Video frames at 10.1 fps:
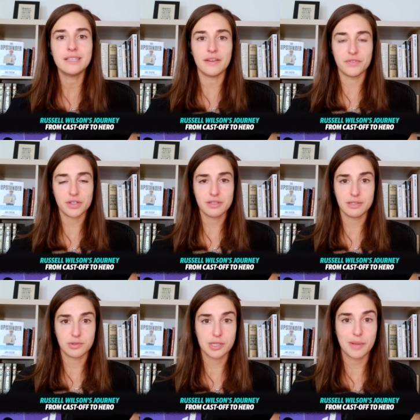Denver is
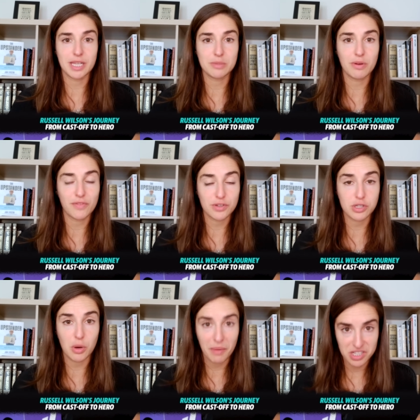still responsible for
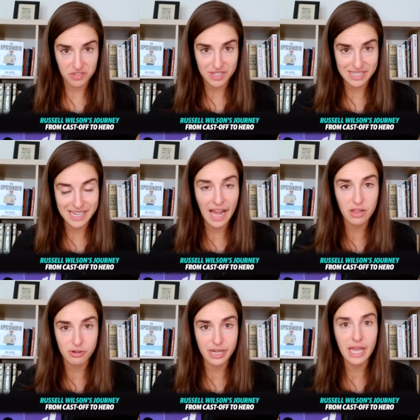so much of his
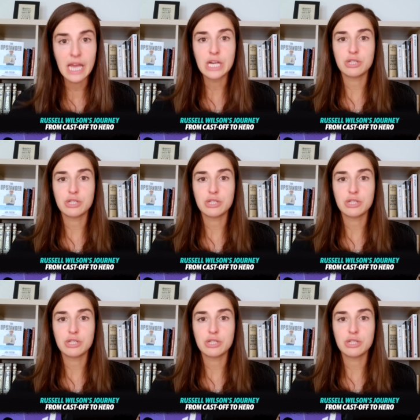salary.